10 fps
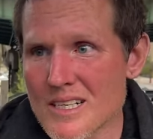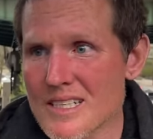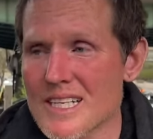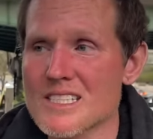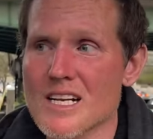
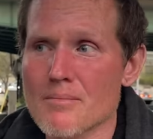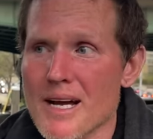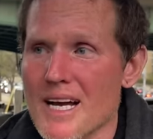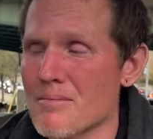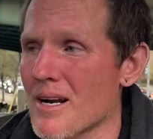That's not
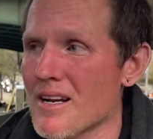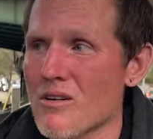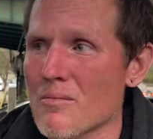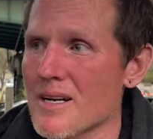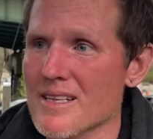bad, but I
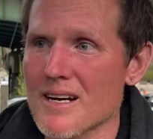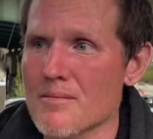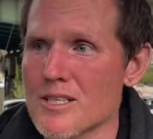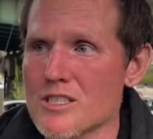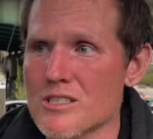don't make that
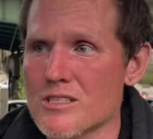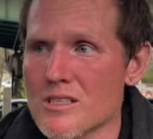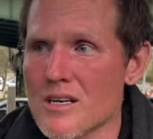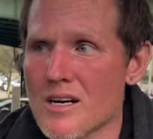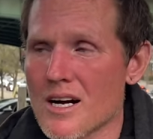much
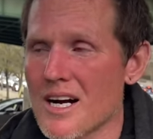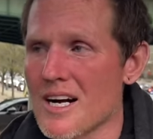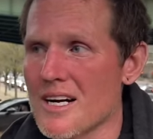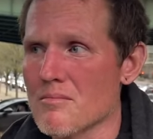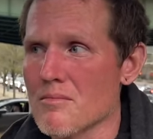
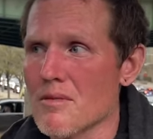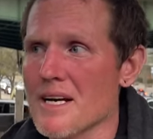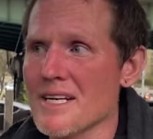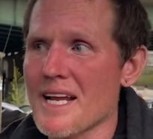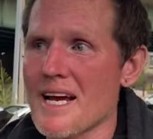
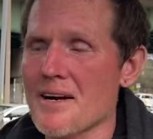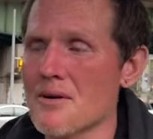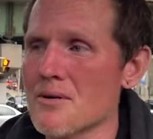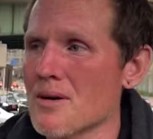right now.